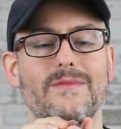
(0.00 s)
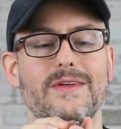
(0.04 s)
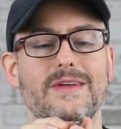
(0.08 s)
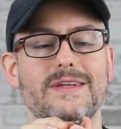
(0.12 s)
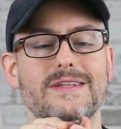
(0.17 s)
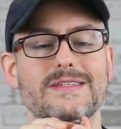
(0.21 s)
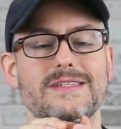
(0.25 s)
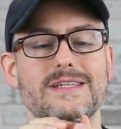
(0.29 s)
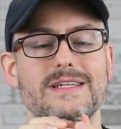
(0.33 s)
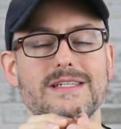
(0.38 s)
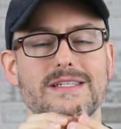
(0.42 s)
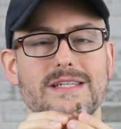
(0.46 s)
You
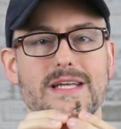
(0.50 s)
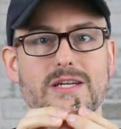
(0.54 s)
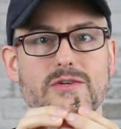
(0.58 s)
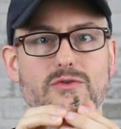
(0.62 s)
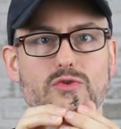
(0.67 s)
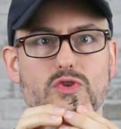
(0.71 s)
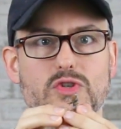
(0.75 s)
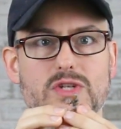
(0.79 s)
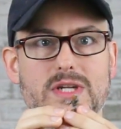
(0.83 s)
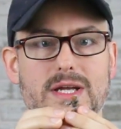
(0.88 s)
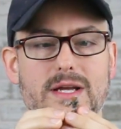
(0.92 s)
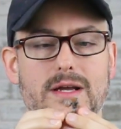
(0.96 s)
can see his
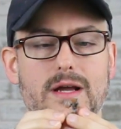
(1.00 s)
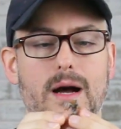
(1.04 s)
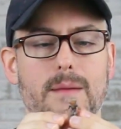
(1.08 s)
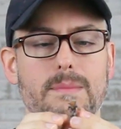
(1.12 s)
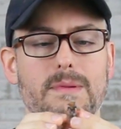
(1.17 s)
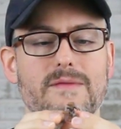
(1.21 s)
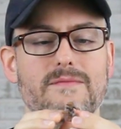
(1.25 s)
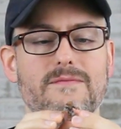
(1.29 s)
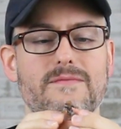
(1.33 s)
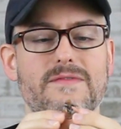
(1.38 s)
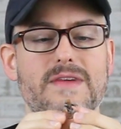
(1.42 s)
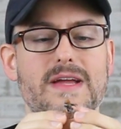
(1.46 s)
interesting
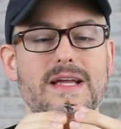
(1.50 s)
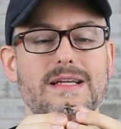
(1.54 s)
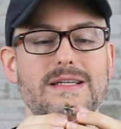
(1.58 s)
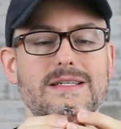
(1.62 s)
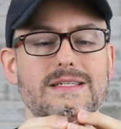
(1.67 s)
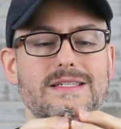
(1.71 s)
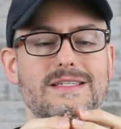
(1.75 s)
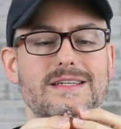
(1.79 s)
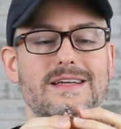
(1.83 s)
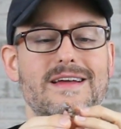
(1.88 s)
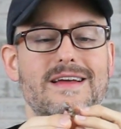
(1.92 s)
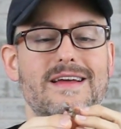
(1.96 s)
goblin
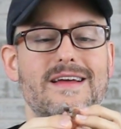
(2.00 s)
face.